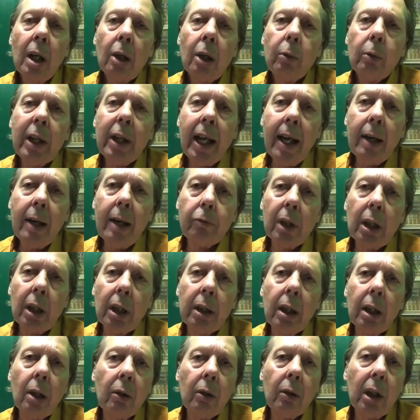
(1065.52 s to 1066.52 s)
We had
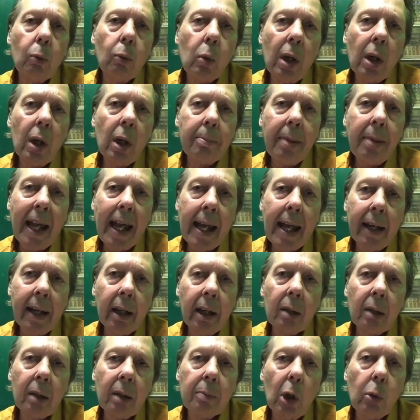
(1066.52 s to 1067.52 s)
really only one
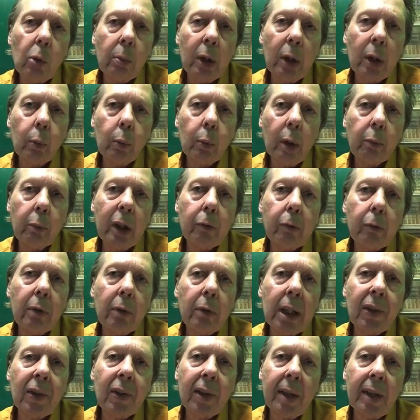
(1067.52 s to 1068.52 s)
panic moment when we
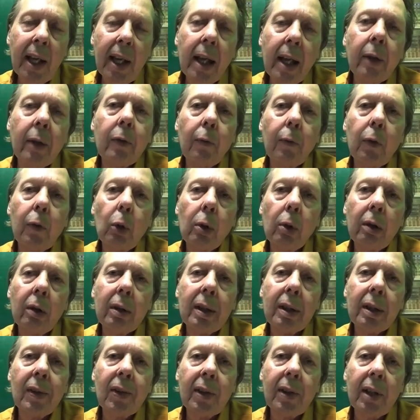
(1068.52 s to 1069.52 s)
reached the 10th floor on
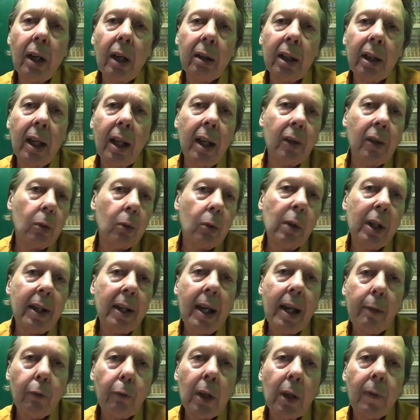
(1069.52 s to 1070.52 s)
the staircase, when
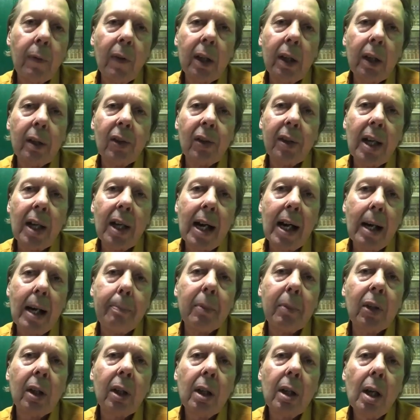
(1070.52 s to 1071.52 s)
everything
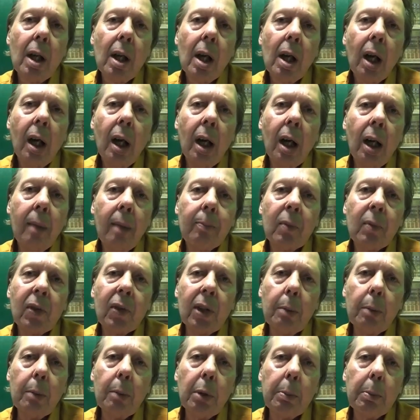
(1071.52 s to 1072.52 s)
stopped.
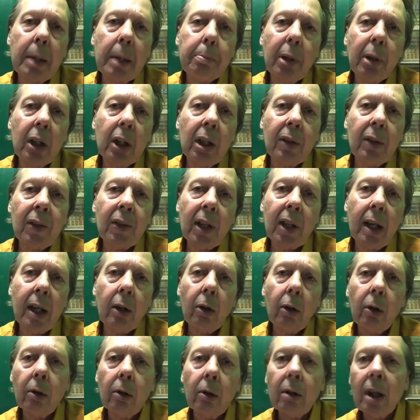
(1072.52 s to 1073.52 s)
Some of my buddies had
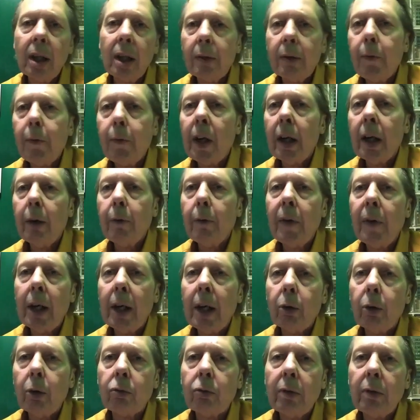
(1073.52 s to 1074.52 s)
heard on the
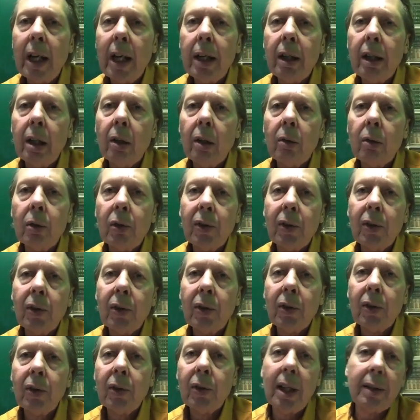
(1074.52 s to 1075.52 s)
firefighters' radios
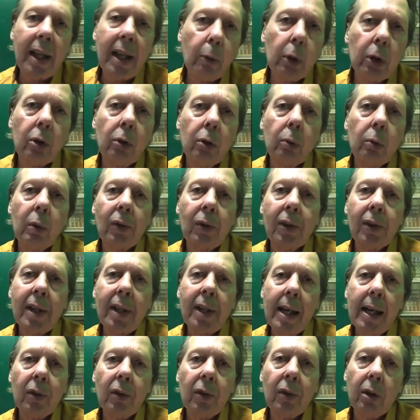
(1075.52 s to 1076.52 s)
that Tower 2
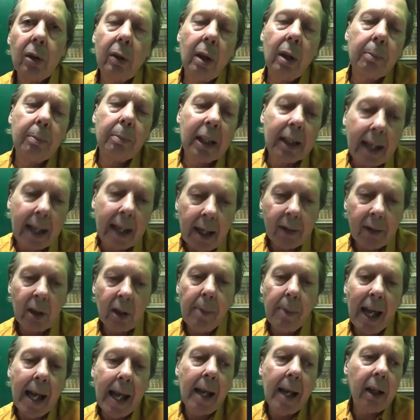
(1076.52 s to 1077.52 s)
was down, so they began
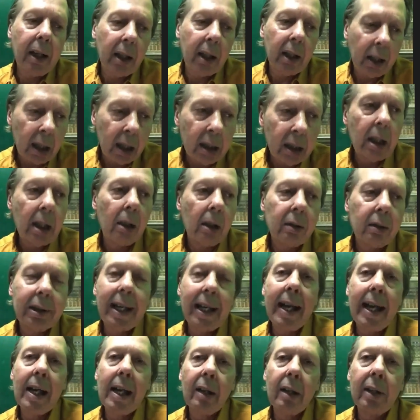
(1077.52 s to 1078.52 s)
to panic and yell
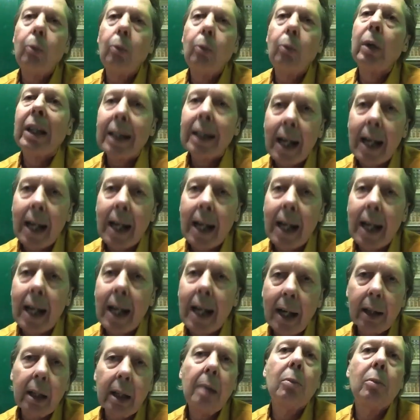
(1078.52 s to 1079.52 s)
down that we
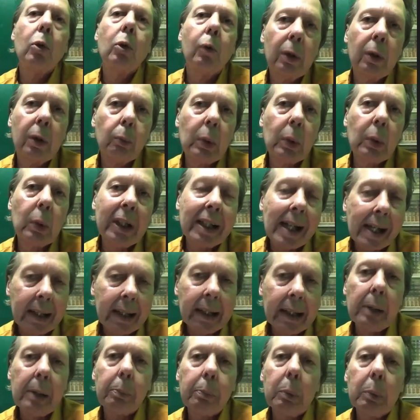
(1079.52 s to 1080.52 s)
got to get moving, we
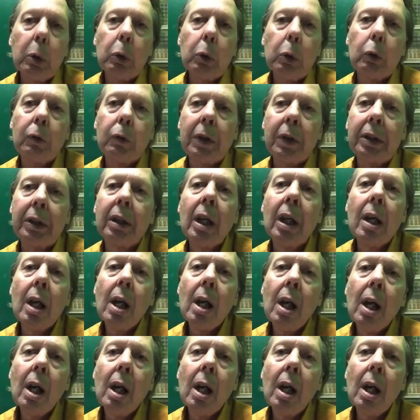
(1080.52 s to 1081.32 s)
got to get moving.